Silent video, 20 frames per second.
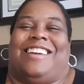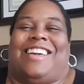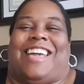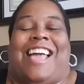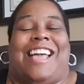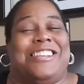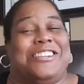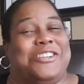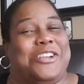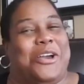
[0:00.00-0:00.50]

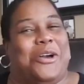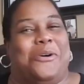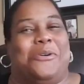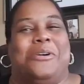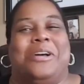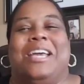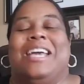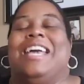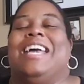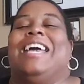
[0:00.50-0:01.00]
I
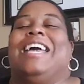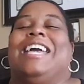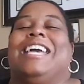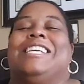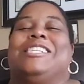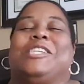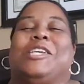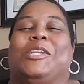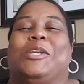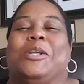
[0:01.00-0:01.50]
know
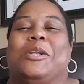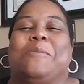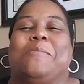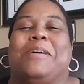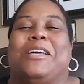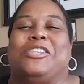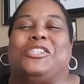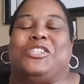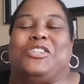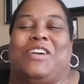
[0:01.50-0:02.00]
it's a little
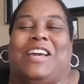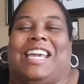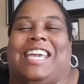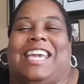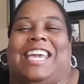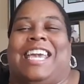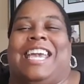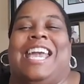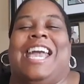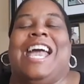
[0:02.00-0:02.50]
bit
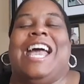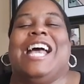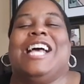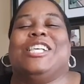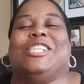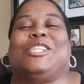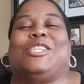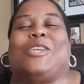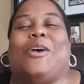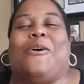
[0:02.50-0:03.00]
tricky.
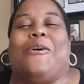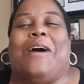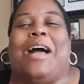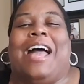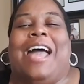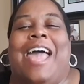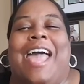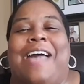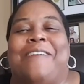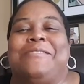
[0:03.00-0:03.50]
So
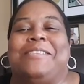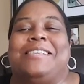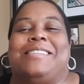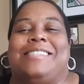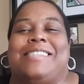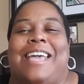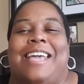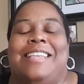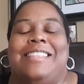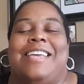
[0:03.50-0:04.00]
I have to
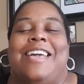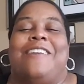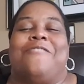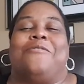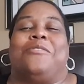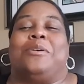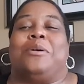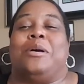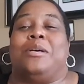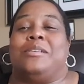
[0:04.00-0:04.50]
say
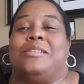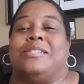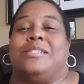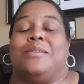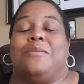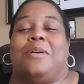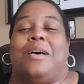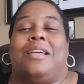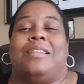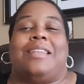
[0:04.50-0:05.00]
that
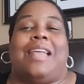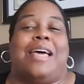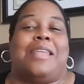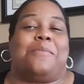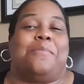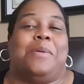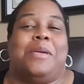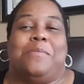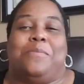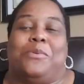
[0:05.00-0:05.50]
because a lot
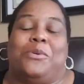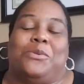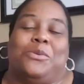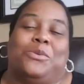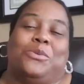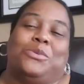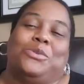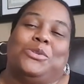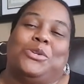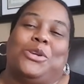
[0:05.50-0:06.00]
of
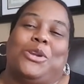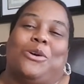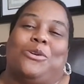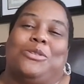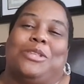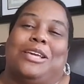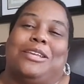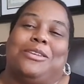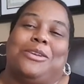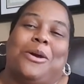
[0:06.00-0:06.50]
people, you know,
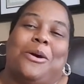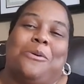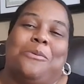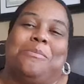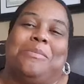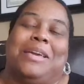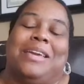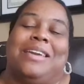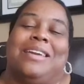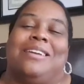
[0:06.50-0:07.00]
that know
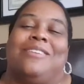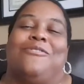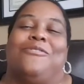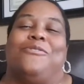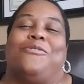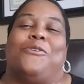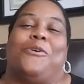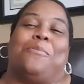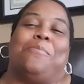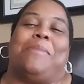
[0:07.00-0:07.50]
me
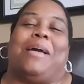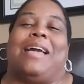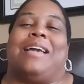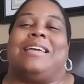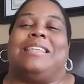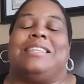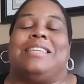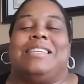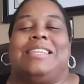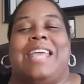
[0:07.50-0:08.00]
from
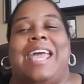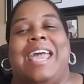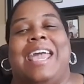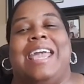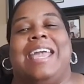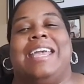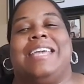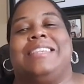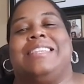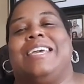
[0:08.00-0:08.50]
back in the
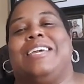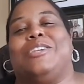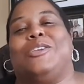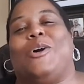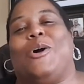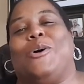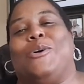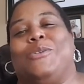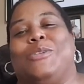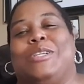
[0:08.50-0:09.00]
day and
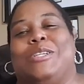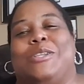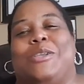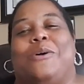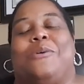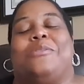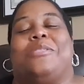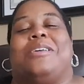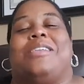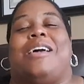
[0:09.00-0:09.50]
they only
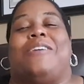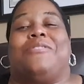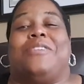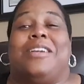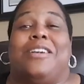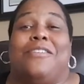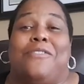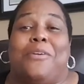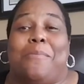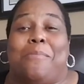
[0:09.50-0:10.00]
know that I've
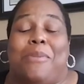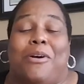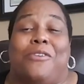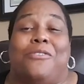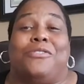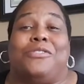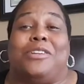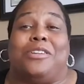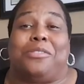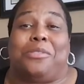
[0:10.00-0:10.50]
given
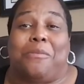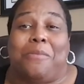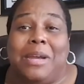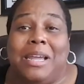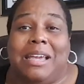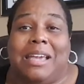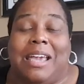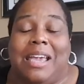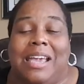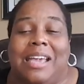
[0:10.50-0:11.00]
birth to
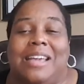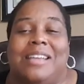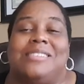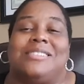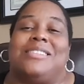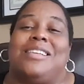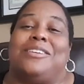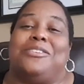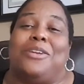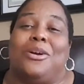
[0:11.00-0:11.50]
three
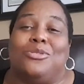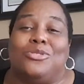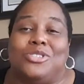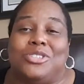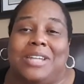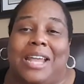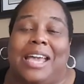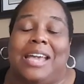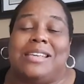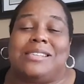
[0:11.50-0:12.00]
kids. They know
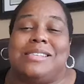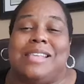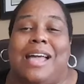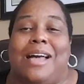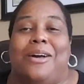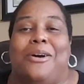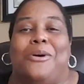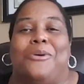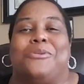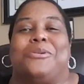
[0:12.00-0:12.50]
Janae's
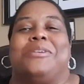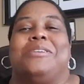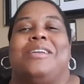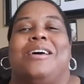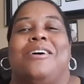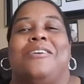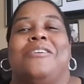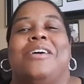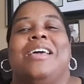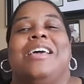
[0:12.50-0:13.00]
not old
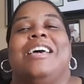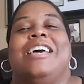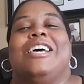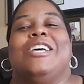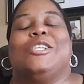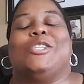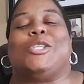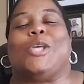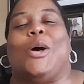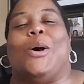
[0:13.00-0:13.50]
enough.
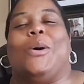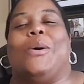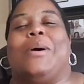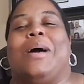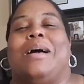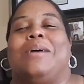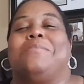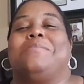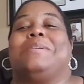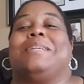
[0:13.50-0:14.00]
So
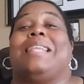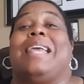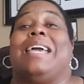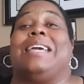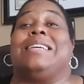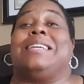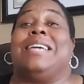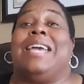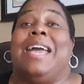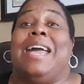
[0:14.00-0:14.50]
I'll be
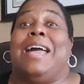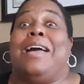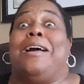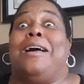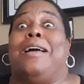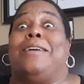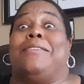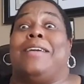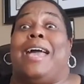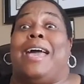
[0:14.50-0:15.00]
like, yeah,
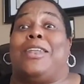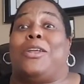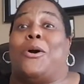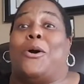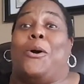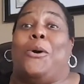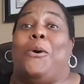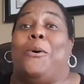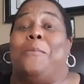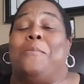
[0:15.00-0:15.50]
I got a
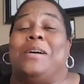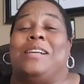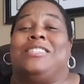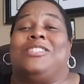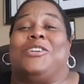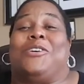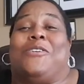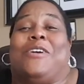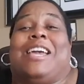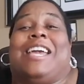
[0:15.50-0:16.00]
whole
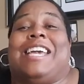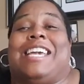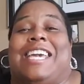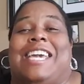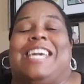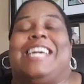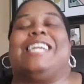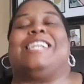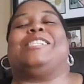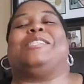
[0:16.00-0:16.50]
bunch
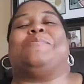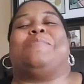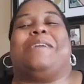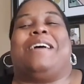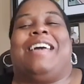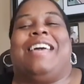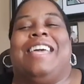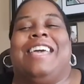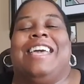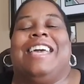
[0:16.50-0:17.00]
of grandkids,
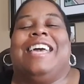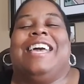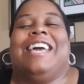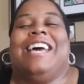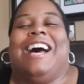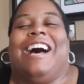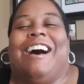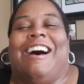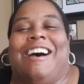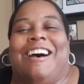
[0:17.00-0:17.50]
but
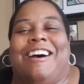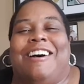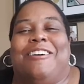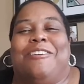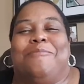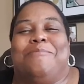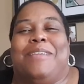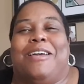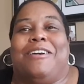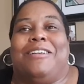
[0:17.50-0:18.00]

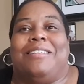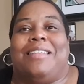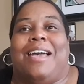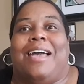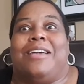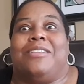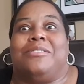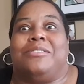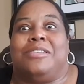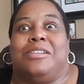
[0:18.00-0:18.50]
oh, they're
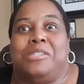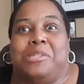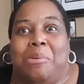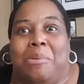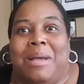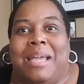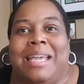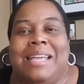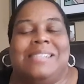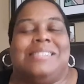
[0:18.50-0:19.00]
like the
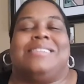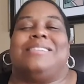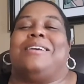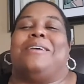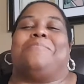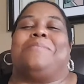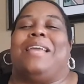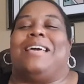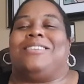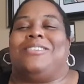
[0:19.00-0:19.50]
twins. And
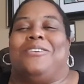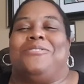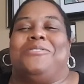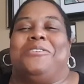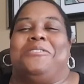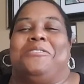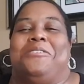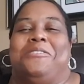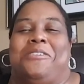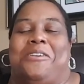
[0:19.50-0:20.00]
I'm like, no,
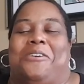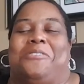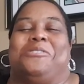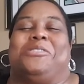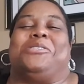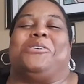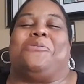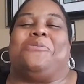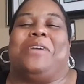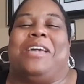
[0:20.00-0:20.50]
no, no, no.
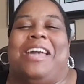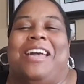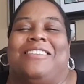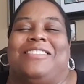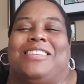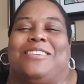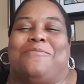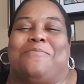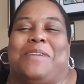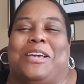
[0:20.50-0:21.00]
So we
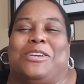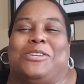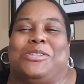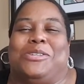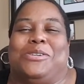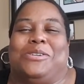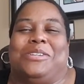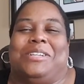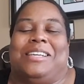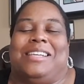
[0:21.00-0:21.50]
have to make
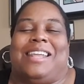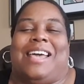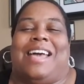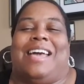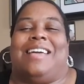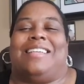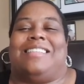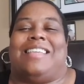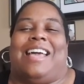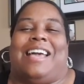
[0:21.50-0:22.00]
sure that
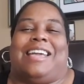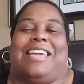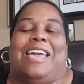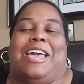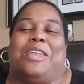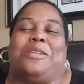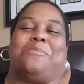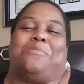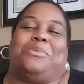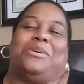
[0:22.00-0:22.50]
I, I
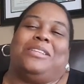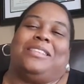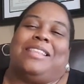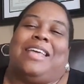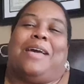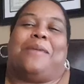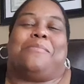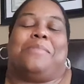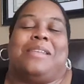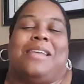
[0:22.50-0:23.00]
kind of put
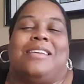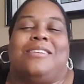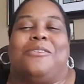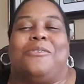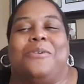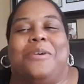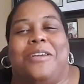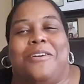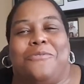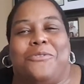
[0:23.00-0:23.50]
that, but I
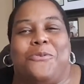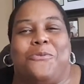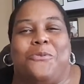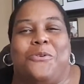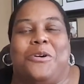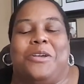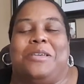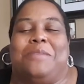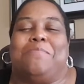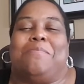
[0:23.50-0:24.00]
don't ever
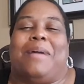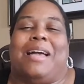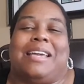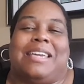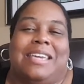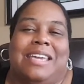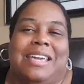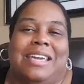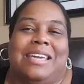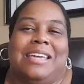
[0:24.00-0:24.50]
want my
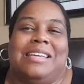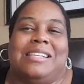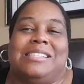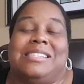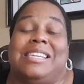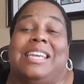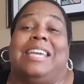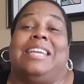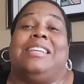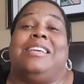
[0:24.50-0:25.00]

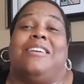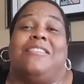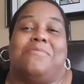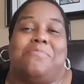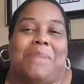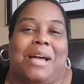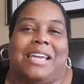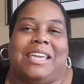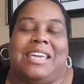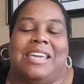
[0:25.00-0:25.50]
kids, any of
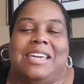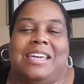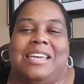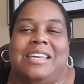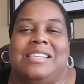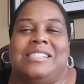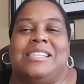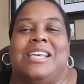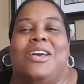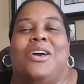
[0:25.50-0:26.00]
my
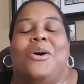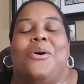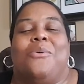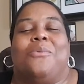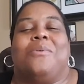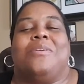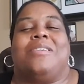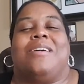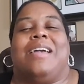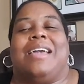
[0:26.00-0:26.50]
kids,
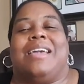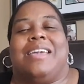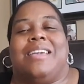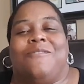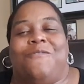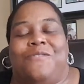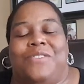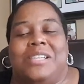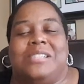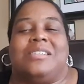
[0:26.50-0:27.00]
whether I
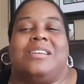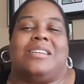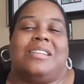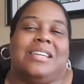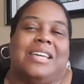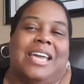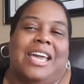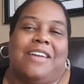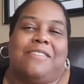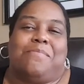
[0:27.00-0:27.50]

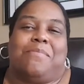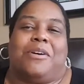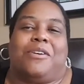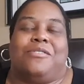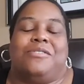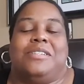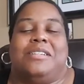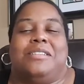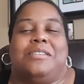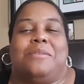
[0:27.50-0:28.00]
physically gave birth to